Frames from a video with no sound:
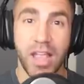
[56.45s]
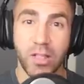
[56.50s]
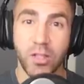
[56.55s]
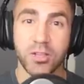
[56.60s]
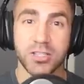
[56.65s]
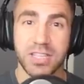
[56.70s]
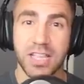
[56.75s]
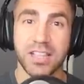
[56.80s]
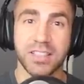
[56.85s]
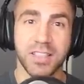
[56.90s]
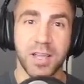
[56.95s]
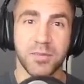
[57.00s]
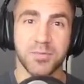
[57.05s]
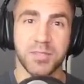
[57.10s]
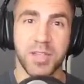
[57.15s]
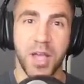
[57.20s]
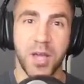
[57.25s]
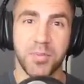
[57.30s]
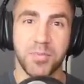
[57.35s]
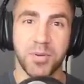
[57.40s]
It looks like a
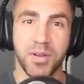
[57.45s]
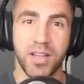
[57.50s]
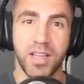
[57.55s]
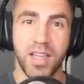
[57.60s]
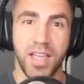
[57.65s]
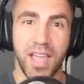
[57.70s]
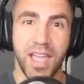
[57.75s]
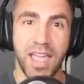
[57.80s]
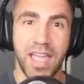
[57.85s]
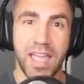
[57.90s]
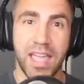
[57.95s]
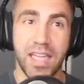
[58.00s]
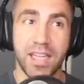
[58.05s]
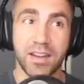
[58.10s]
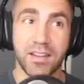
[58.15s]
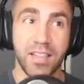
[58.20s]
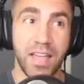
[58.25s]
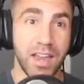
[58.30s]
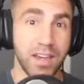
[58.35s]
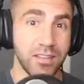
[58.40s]
thumbs up.
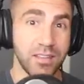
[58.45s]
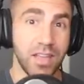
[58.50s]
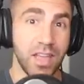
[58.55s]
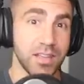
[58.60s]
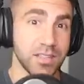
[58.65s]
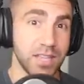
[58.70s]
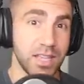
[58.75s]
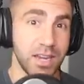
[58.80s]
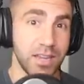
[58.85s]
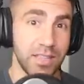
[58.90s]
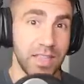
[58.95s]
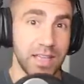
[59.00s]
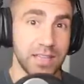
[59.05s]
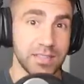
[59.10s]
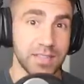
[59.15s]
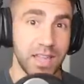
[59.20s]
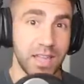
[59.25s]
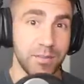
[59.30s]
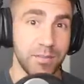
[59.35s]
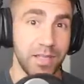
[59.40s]
And a lot of you guys hit it
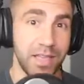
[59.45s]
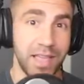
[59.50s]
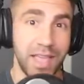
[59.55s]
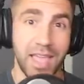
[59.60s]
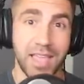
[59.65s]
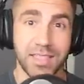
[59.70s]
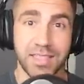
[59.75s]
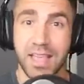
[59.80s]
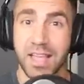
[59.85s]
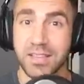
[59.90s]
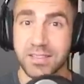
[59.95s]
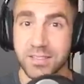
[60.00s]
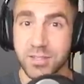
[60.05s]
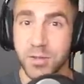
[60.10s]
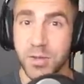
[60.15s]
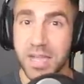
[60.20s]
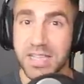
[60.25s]
last time. Like 8,000 of you